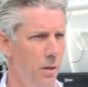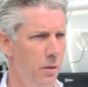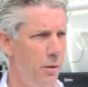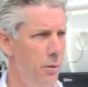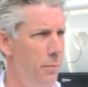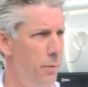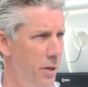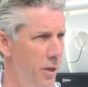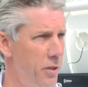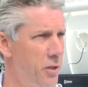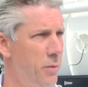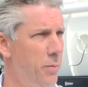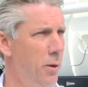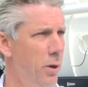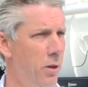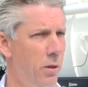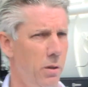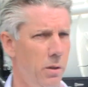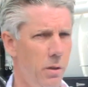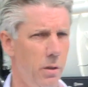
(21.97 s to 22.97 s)
the
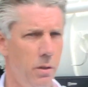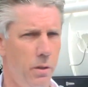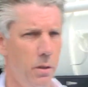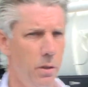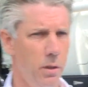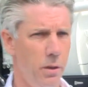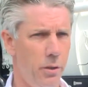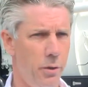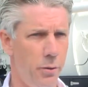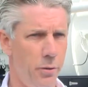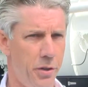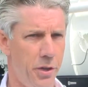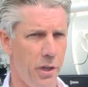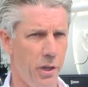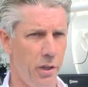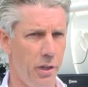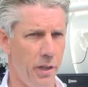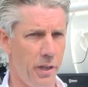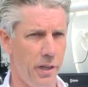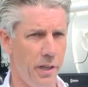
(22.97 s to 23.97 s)
municipal,
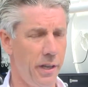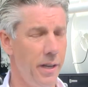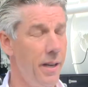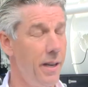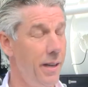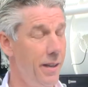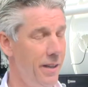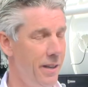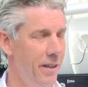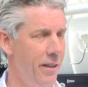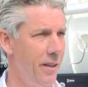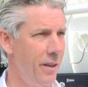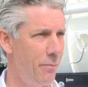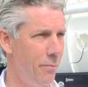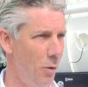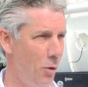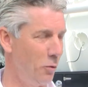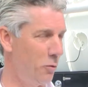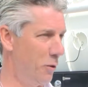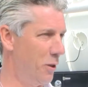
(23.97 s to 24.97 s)
utility, and
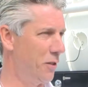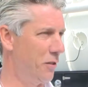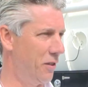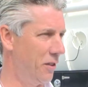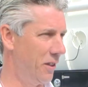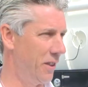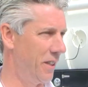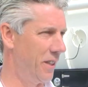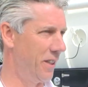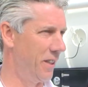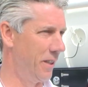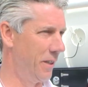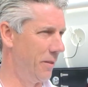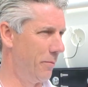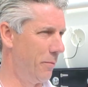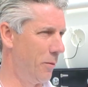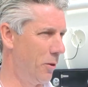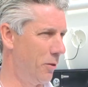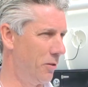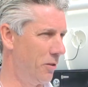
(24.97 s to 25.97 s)
most recently
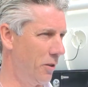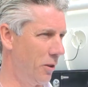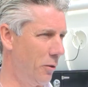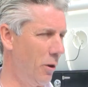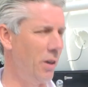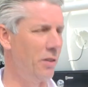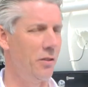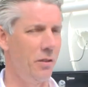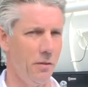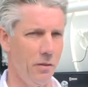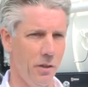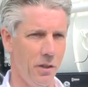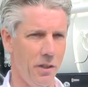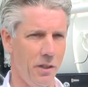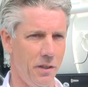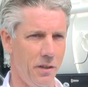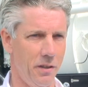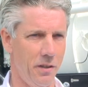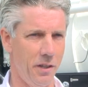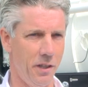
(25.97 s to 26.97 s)
and most
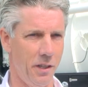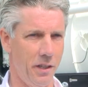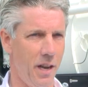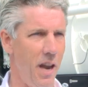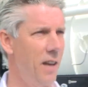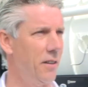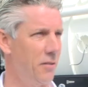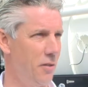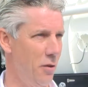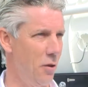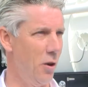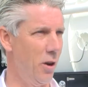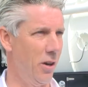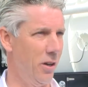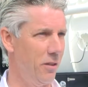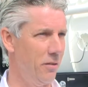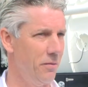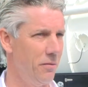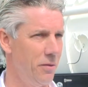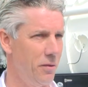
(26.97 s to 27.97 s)
aggressively, the gas and
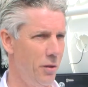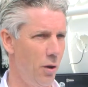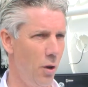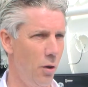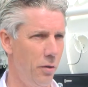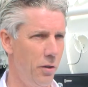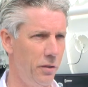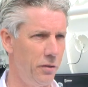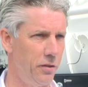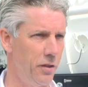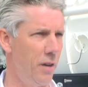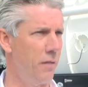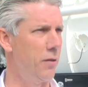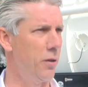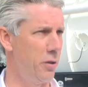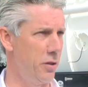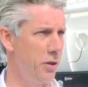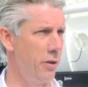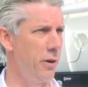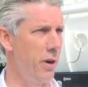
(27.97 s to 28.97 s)
oil. So this is our
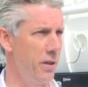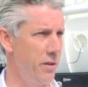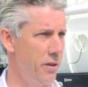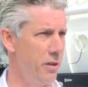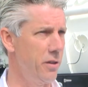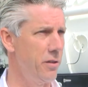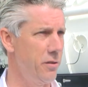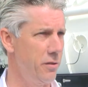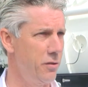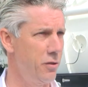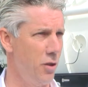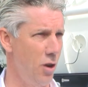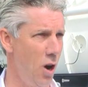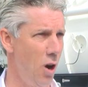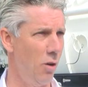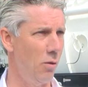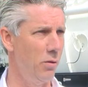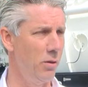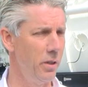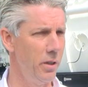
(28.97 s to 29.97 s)
first year at this
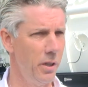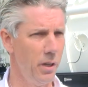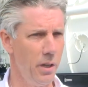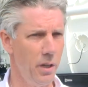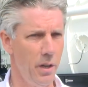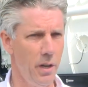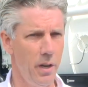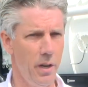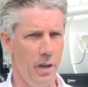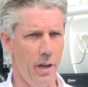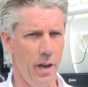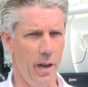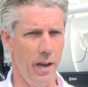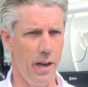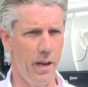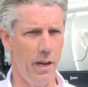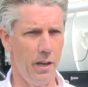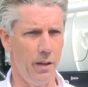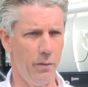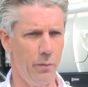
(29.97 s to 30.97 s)
show,
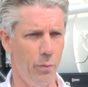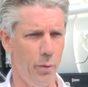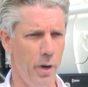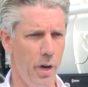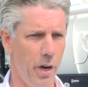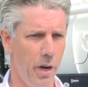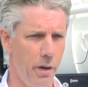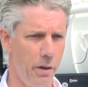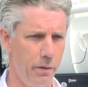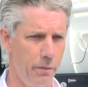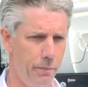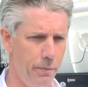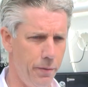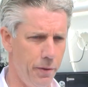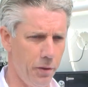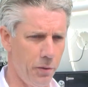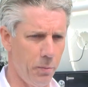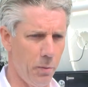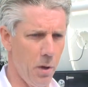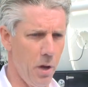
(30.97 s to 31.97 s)
and we are
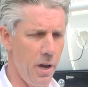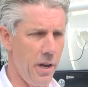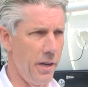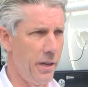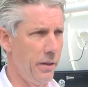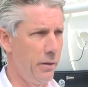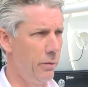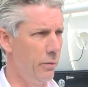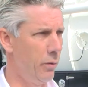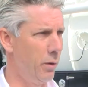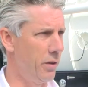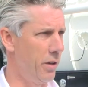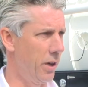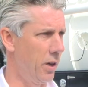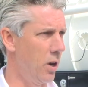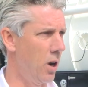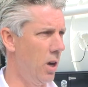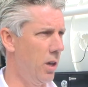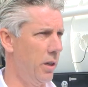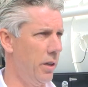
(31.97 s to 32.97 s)
displaying what they
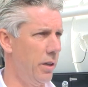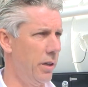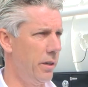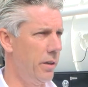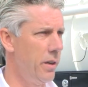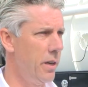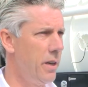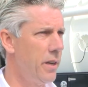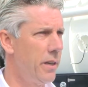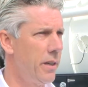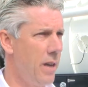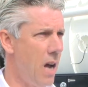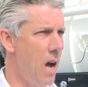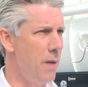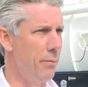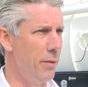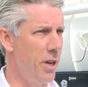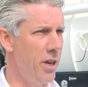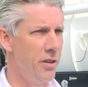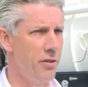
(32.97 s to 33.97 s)
call a
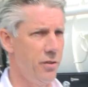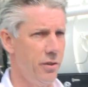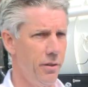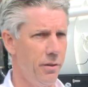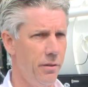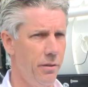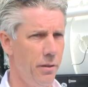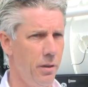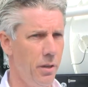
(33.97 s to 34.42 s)
combination